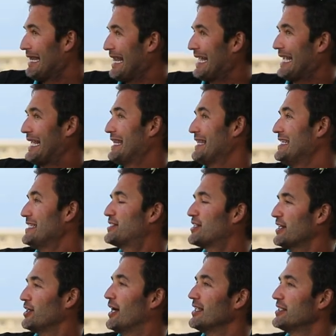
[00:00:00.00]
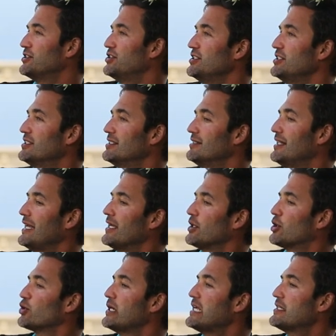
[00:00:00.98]
like, these technologies, they
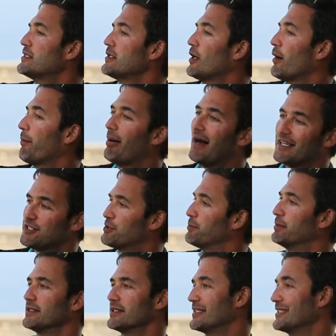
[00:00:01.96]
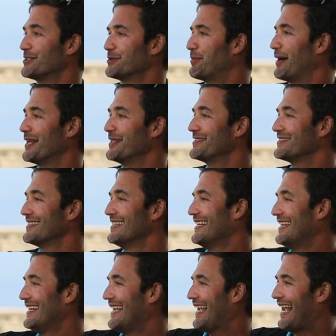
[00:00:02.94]
increase our possibility space.
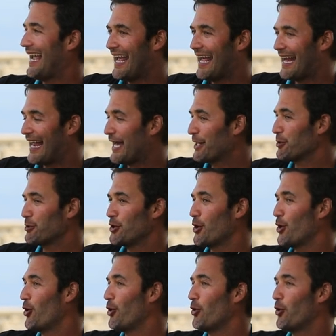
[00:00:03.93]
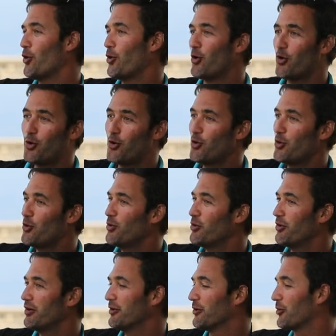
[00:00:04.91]
And I don't know
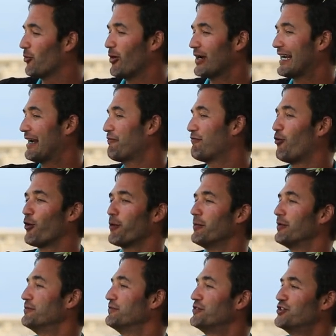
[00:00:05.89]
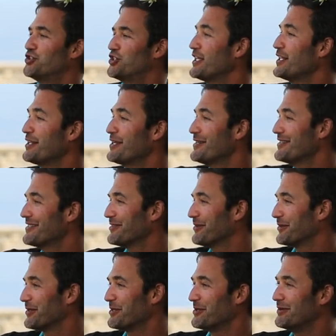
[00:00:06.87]
who or what form of genius
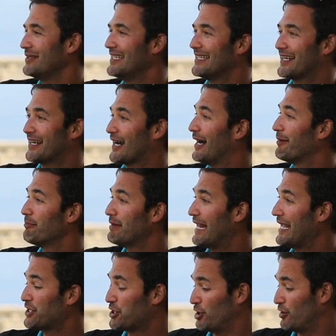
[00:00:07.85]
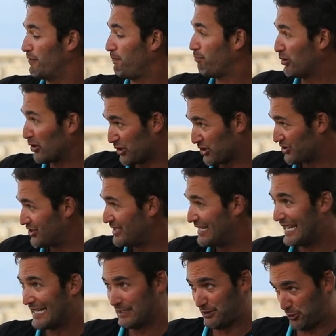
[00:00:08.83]
or a unique combination of person
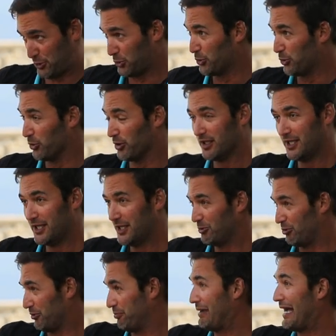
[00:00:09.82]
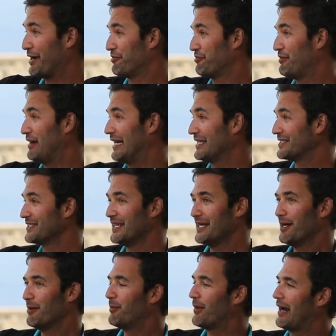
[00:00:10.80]
and tool will manifest.
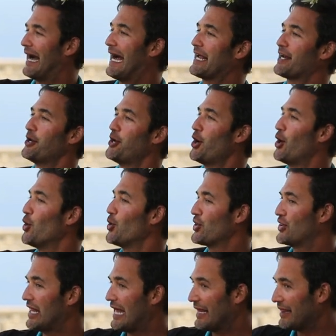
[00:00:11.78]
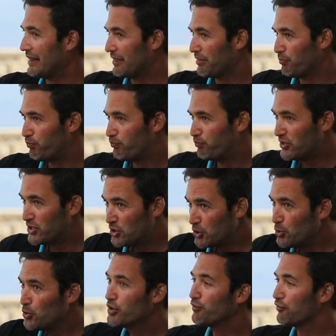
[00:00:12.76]
But I know that
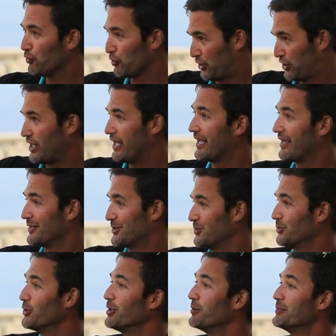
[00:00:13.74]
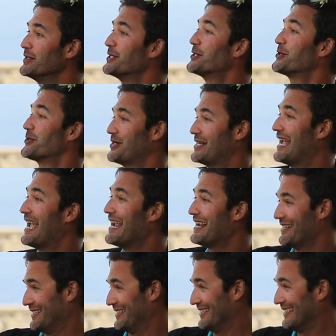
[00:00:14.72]
beautiful things will be
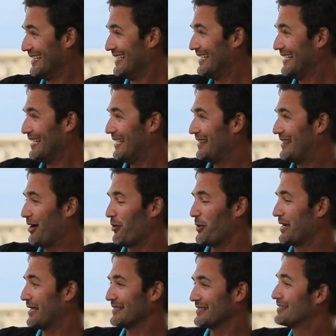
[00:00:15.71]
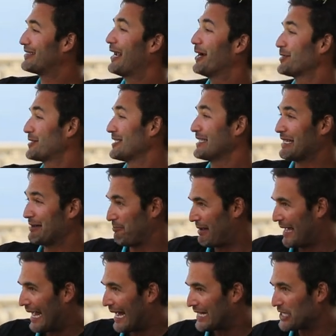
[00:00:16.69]
created that we can scarcely
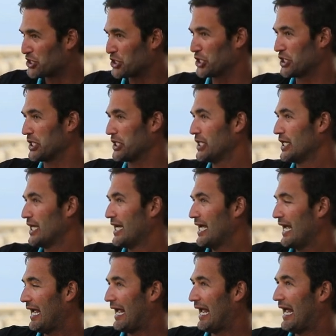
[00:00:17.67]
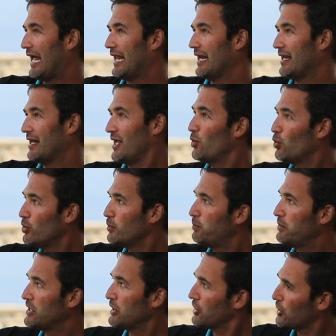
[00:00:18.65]
imagine. And it would
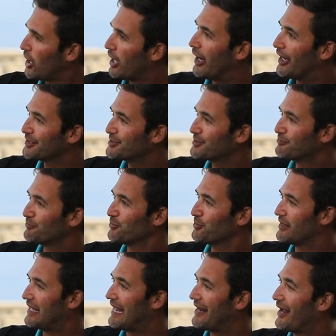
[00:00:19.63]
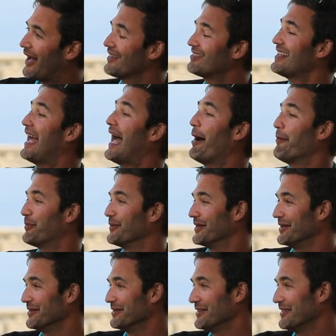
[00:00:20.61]
be a loss for that not to
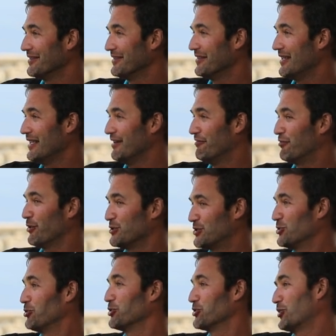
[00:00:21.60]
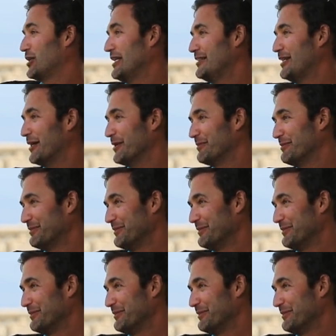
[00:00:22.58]
happen if those tools were not there.